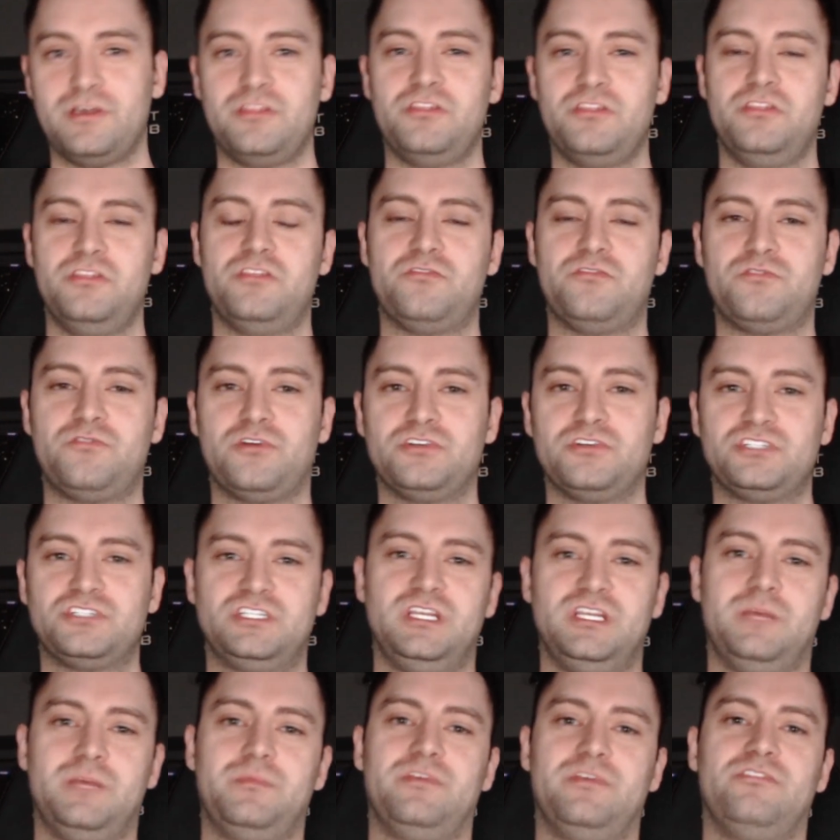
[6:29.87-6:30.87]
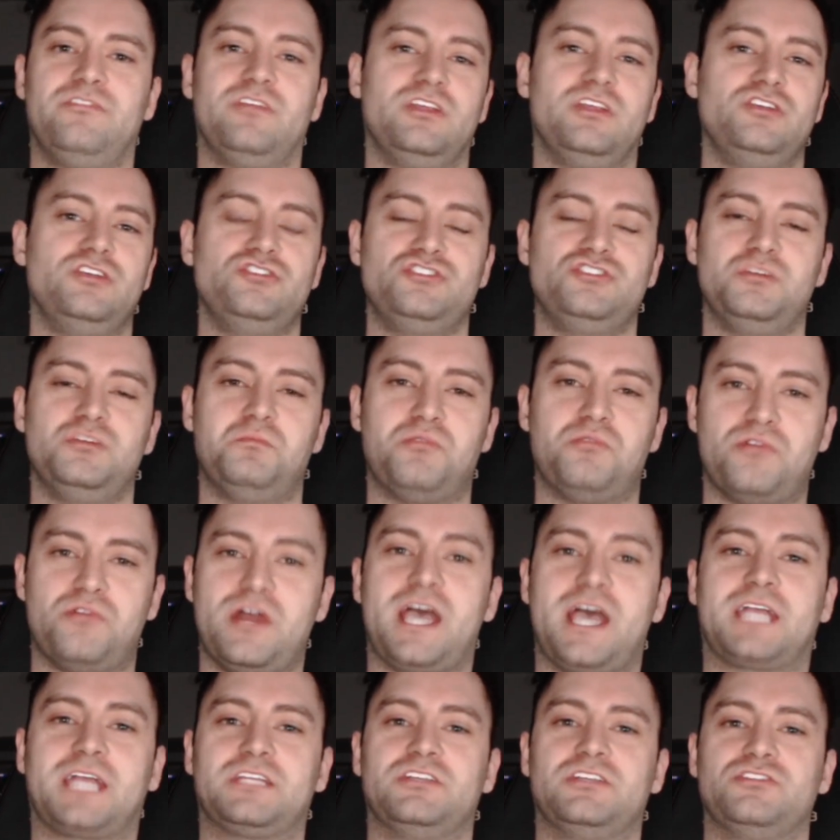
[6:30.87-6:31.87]
The first tip is that you should
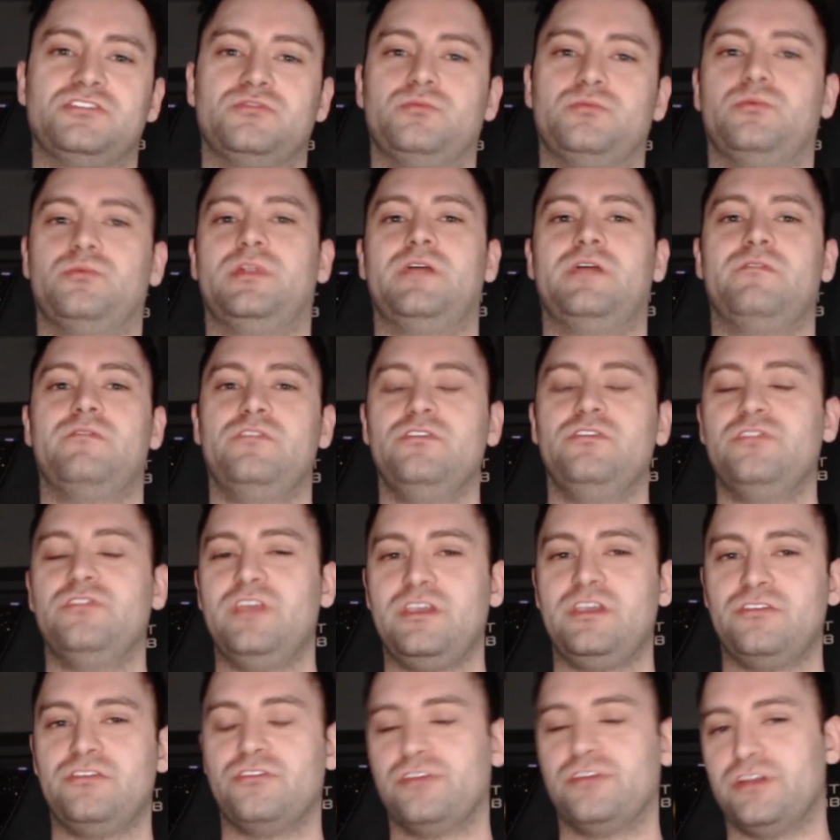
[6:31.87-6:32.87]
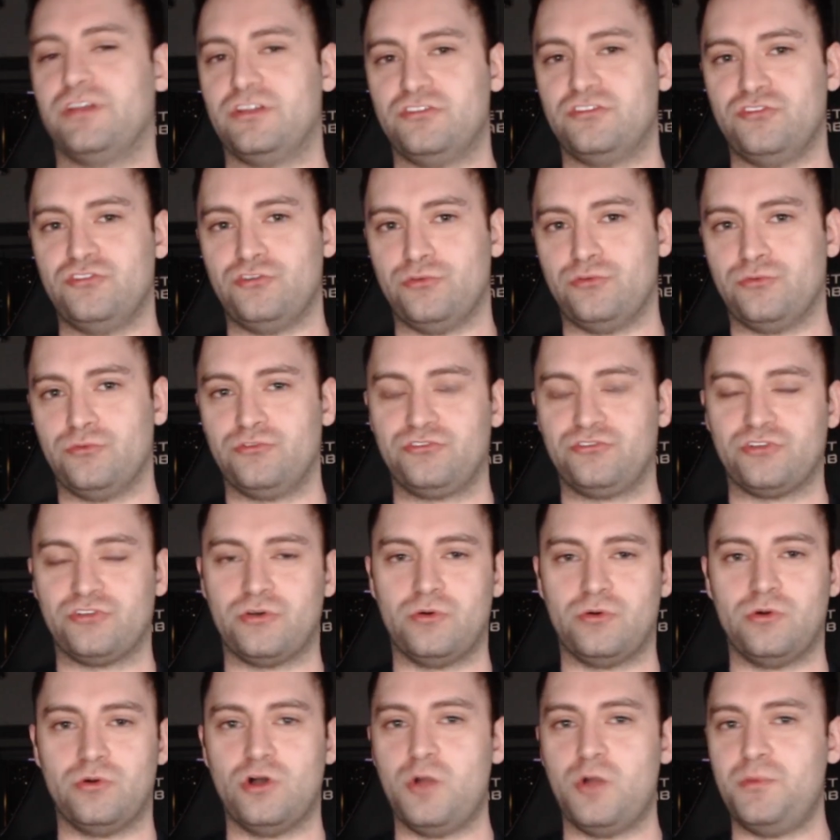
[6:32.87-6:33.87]
practice whatever you think you're going to do.
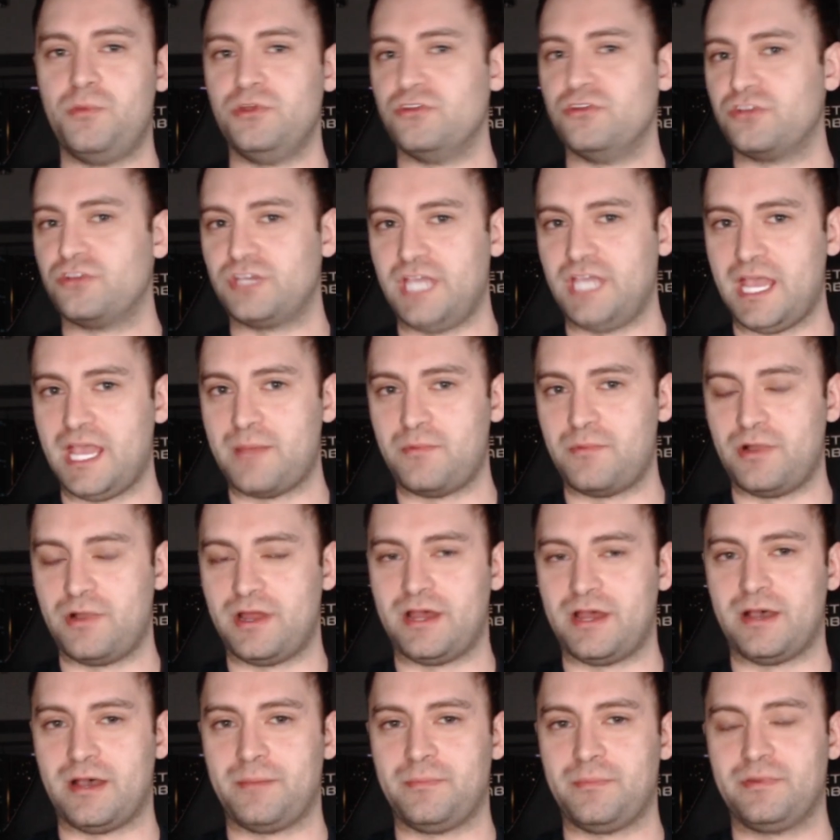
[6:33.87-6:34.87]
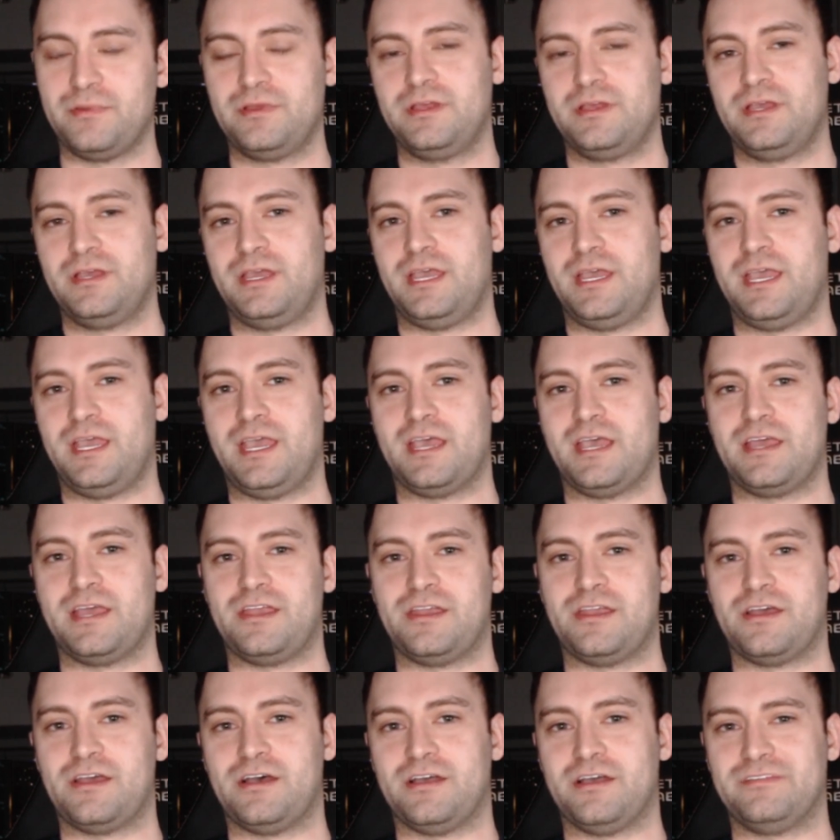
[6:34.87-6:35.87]
So open your camera app and
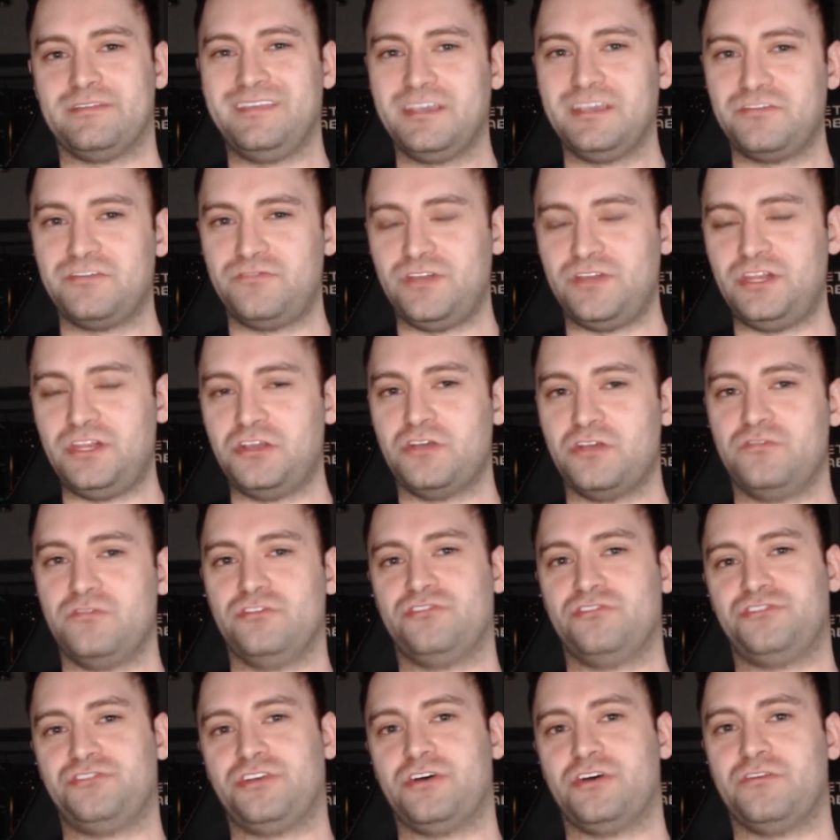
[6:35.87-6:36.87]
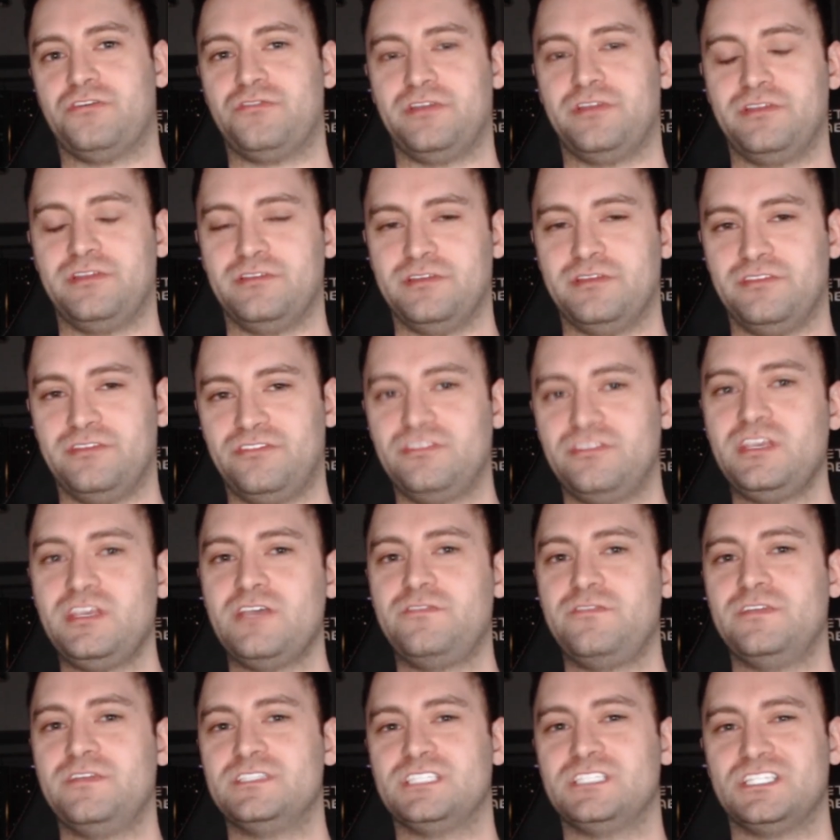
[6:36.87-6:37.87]
take a video of yourself and see if
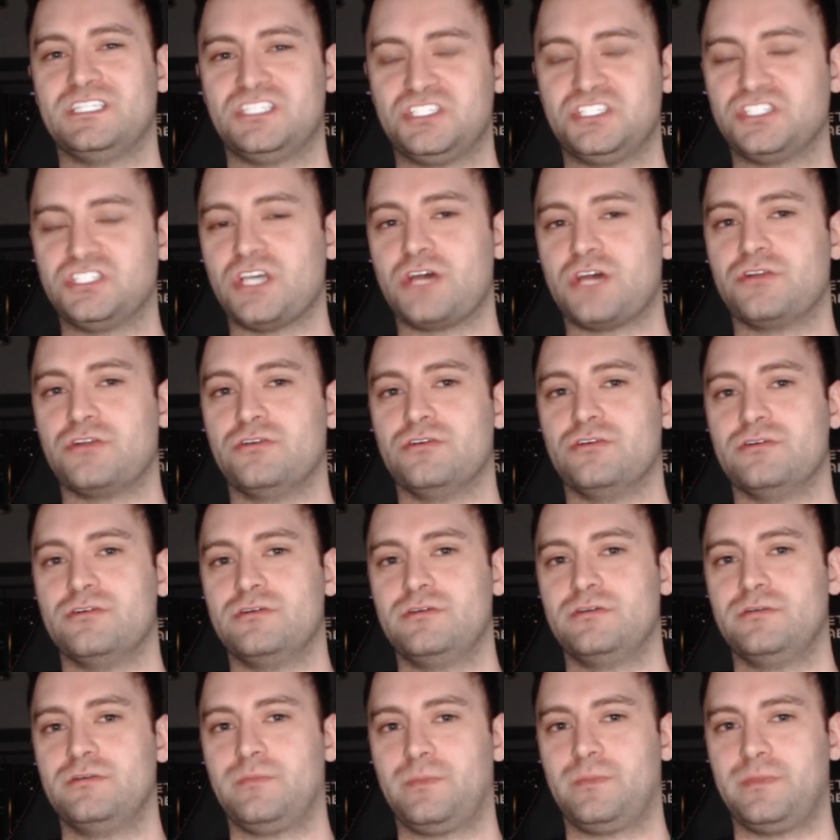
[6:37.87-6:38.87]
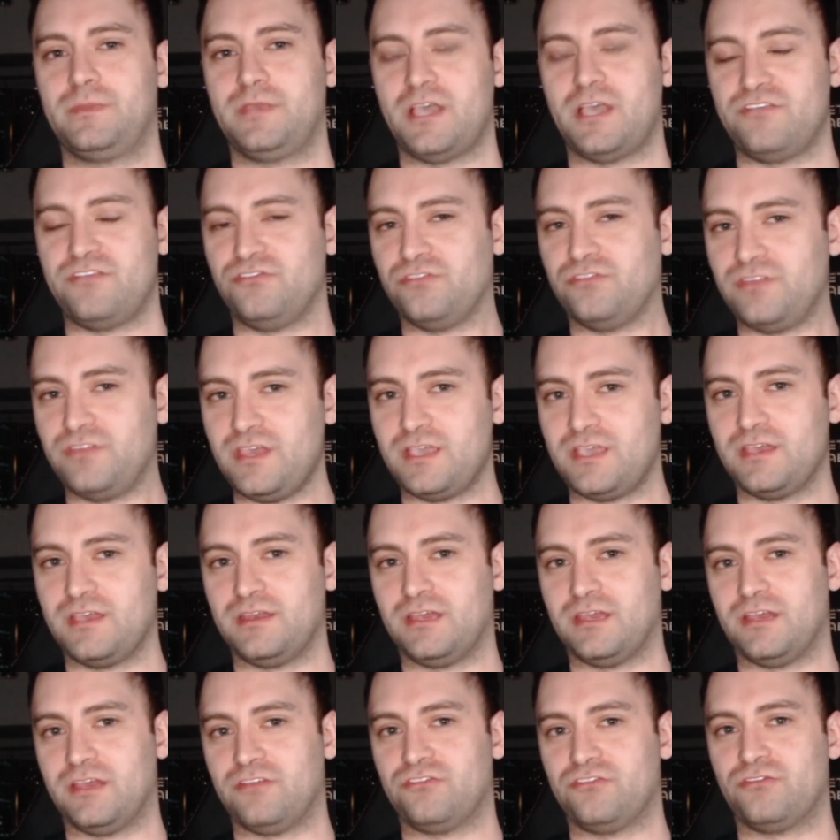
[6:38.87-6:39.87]
it's as subtle as you think it
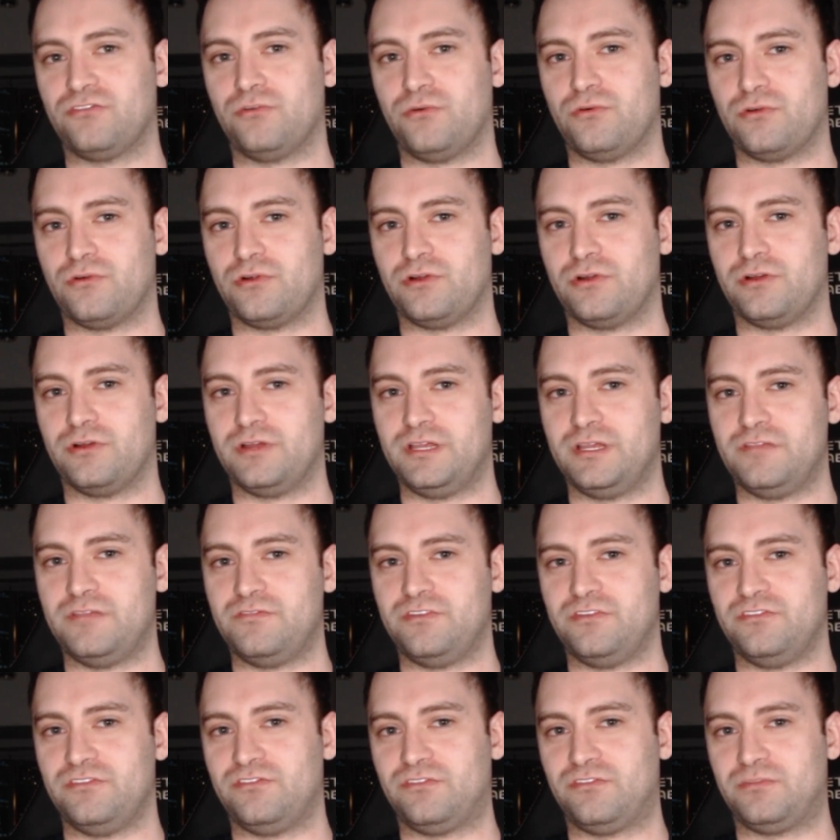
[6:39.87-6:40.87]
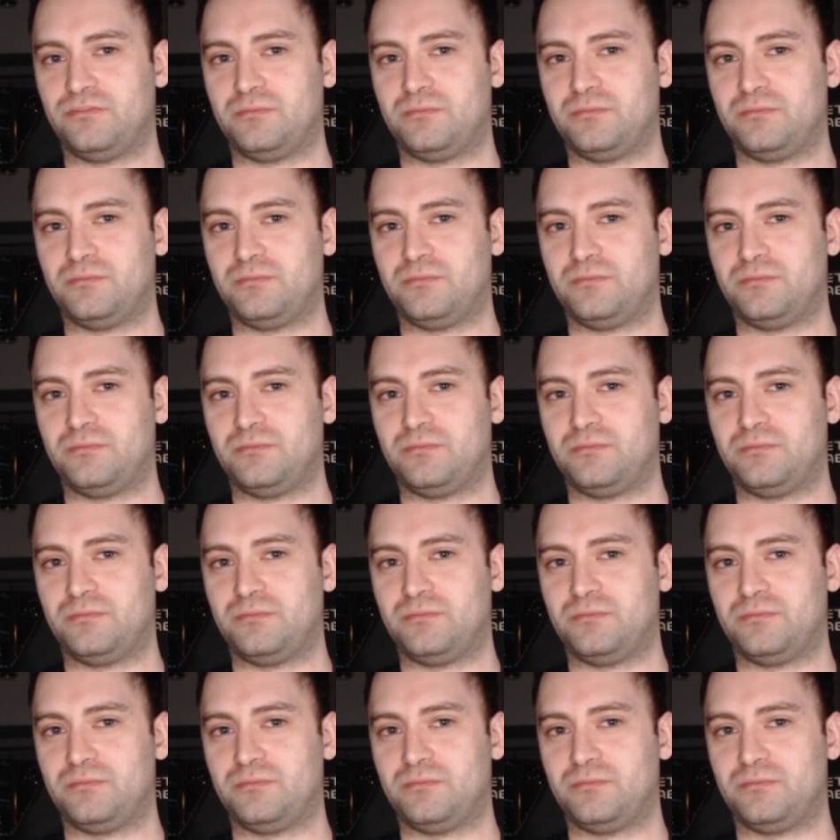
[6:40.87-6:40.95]
is, or if it's